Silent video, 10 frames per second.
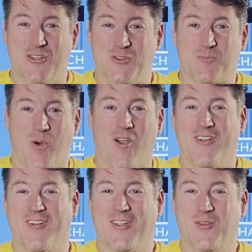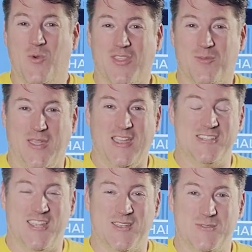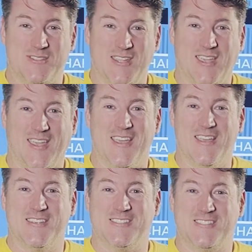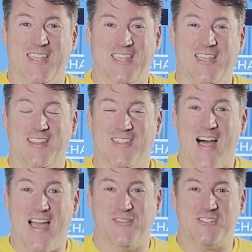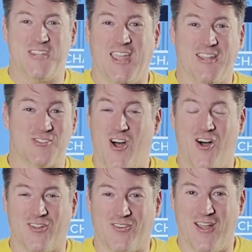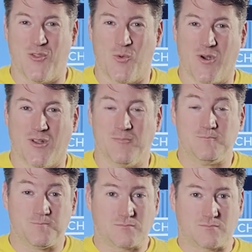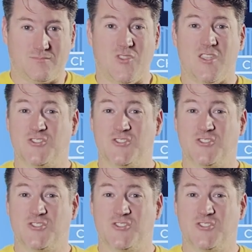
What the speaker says: who's partnering with BGMC, seeing lives changed all around the world.